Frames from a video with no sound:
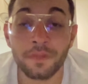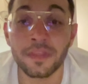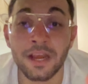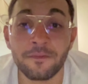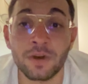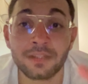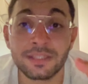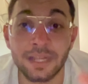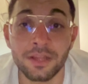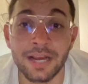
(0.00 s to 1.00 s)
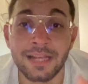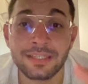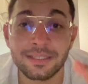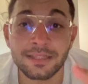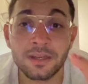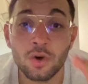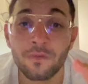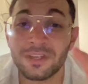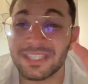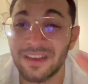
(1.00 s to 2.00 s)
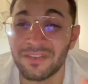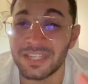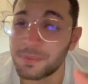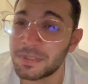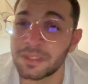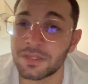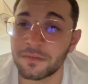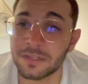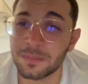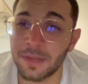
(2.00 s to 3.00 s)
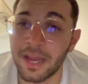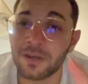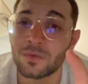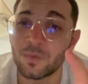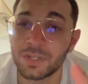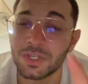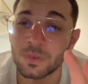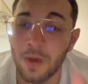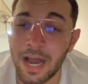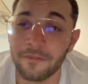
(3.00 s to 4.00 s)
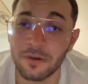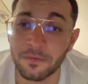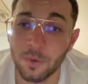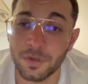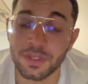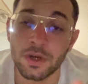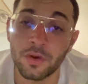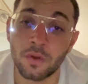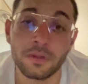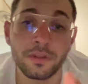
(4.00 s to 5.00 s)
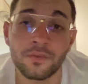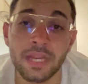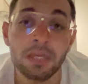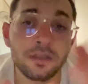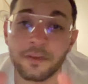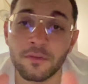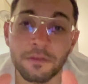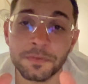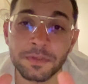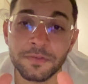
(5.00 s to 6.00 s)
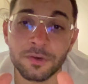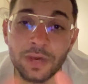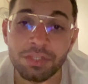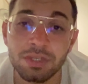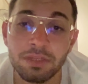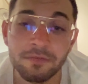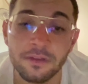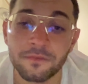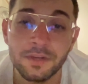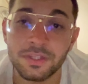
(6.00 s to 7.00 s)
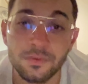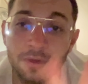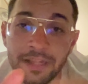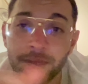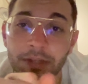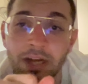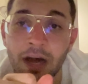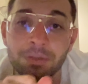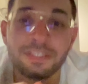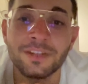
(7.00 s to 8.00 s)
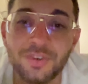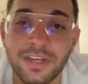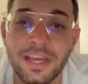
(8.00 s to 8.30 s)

thing I forgot to tell you guys is that there are over 70 species of this plant, which is why we are focusing on only three. If you have specific questions, feel free to write them in the comments. I'll try to